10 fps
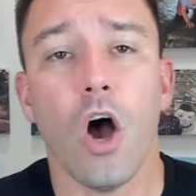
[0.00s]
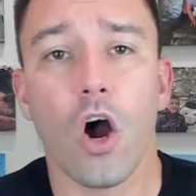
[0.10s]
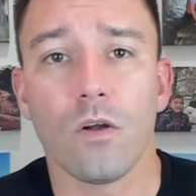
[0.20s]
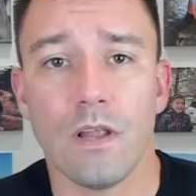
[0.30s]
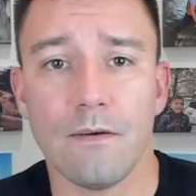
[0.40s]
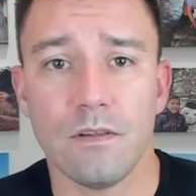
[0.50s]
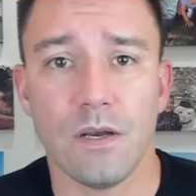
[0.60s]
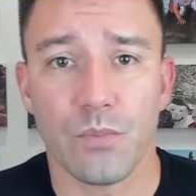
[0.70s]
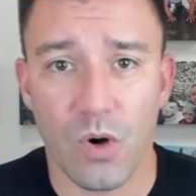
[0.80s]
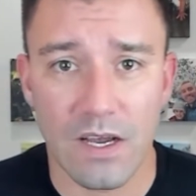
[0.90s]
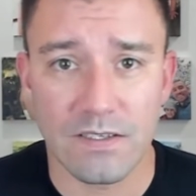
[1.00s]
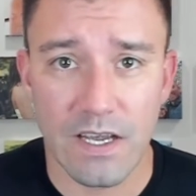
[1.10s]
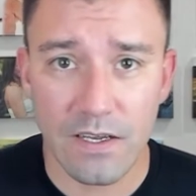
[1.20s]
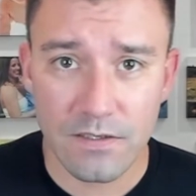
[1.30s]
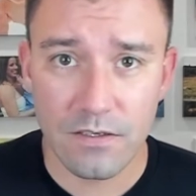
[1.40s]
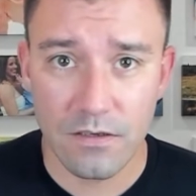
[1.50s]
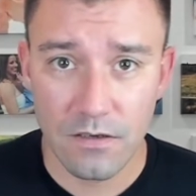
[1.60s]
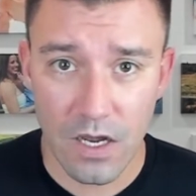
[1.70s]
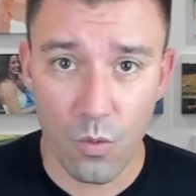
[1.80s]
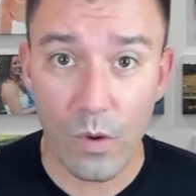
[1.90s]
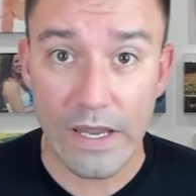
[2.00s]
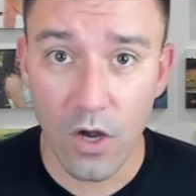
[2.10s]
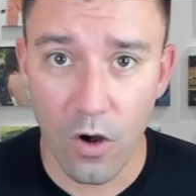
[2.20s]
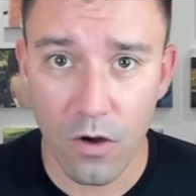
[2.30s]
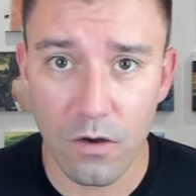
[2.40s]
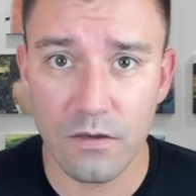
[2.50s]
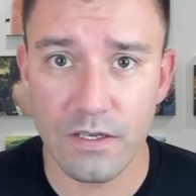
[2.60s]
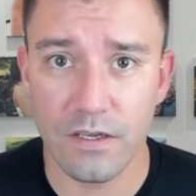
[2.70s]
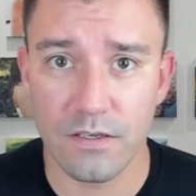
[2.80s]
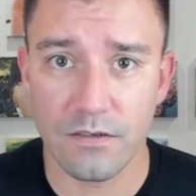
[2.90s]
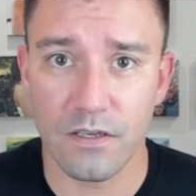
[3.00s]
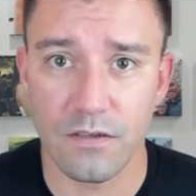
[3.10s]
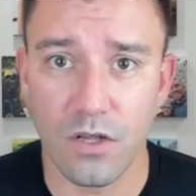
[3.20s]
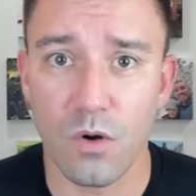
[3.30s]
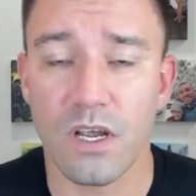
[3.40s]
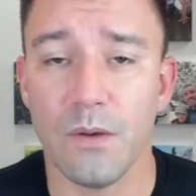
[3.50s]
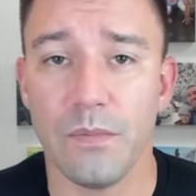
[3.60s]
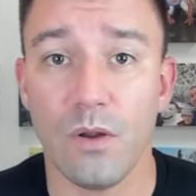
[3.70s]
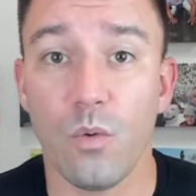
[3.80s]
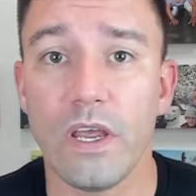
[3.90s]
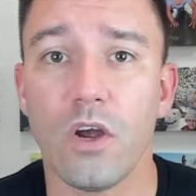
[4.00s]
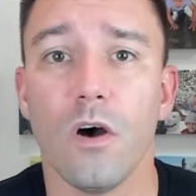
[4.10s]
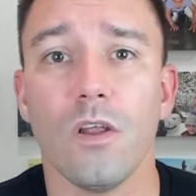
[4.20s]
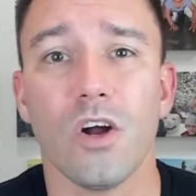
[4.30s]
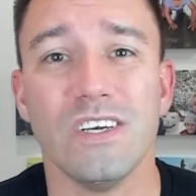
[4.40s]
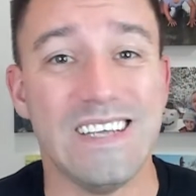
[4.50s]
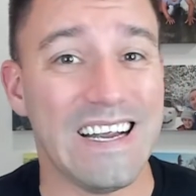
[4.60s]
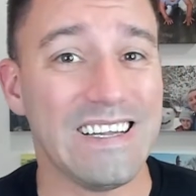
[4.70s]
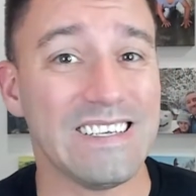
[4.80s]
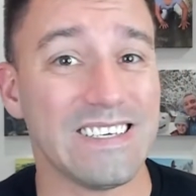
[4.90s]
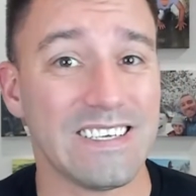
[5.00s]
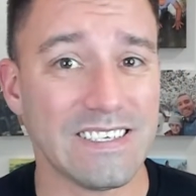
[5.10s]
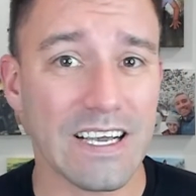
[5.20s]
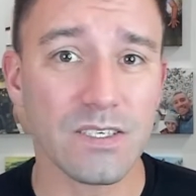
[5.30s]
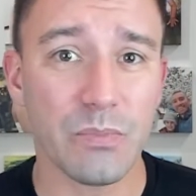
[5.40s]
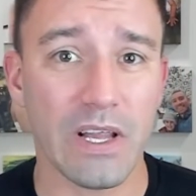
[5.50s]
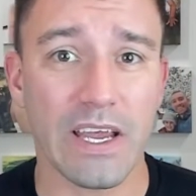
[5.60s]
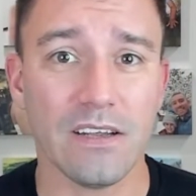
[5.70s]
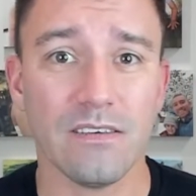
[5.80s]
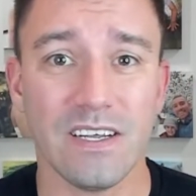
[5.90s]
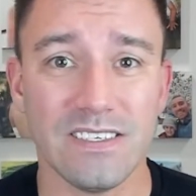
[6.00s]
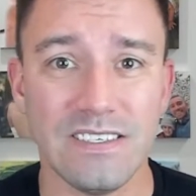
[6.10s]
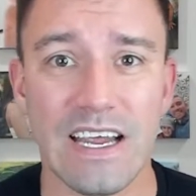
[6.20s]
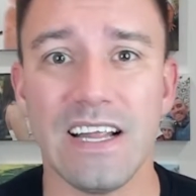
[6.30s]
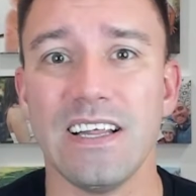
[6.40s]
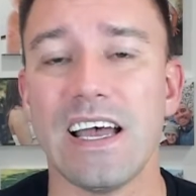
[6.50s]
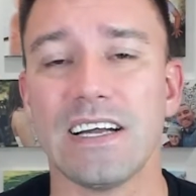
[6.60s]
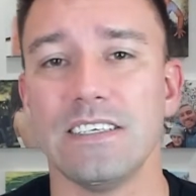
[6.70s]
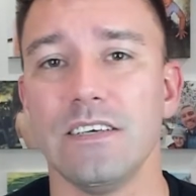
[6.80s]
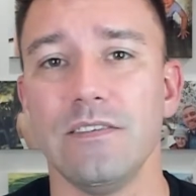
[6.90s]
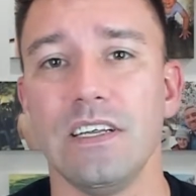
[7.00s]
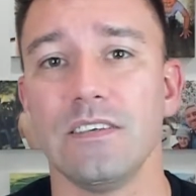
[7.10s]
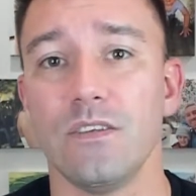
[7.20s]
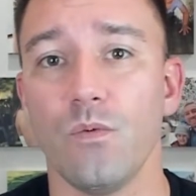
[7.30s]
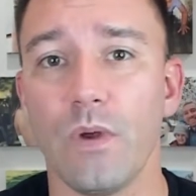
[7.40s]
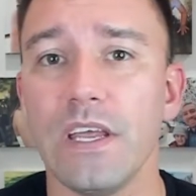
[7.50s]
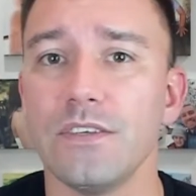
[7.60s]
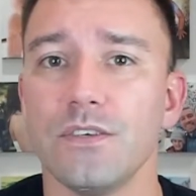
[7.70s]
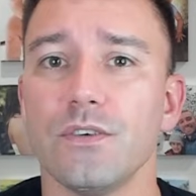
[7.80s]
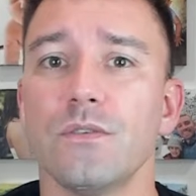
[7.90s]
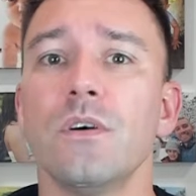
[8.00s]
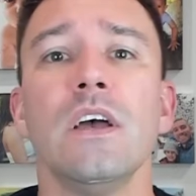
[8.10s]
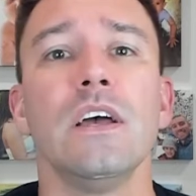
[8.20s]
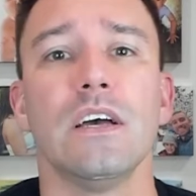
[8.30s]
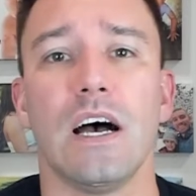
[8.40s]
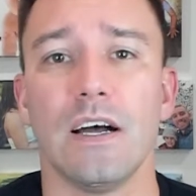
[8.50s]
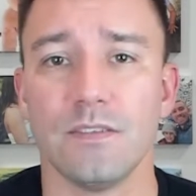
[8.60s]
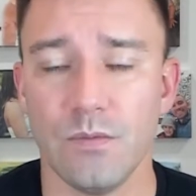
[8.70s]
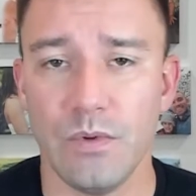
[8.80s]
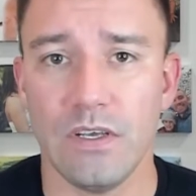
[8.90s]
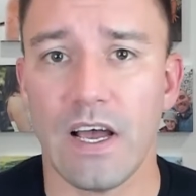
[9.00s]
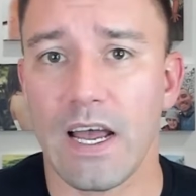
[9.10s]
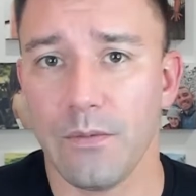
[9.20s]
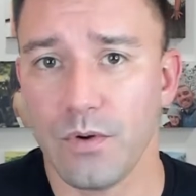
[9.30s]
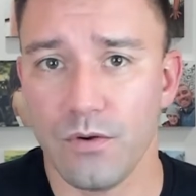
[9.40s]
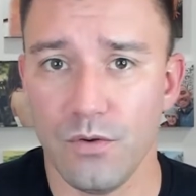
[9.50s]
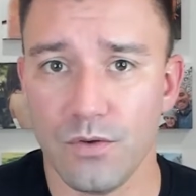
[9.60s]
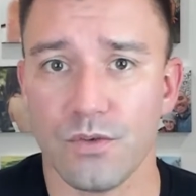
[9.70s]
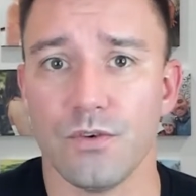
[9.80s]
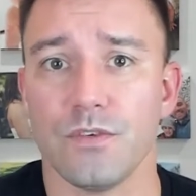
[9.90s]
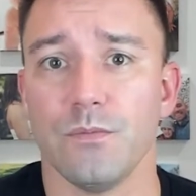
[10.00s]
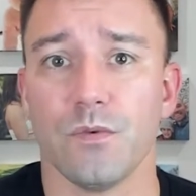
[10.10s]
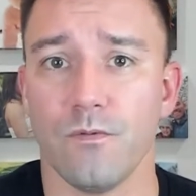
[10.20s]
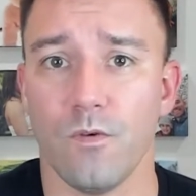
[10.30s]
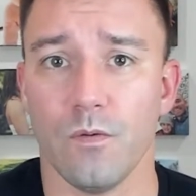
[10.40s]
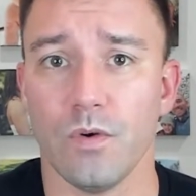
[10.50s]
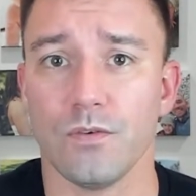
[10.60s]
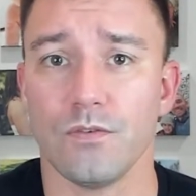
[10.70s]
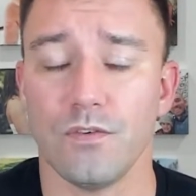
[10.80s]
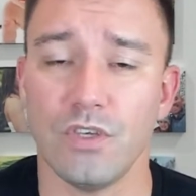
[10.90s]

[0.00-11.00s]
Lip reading: Our level up process, we call, as a loan company, we call our daily success plan. It's daily activities that we do to be high producers and performers.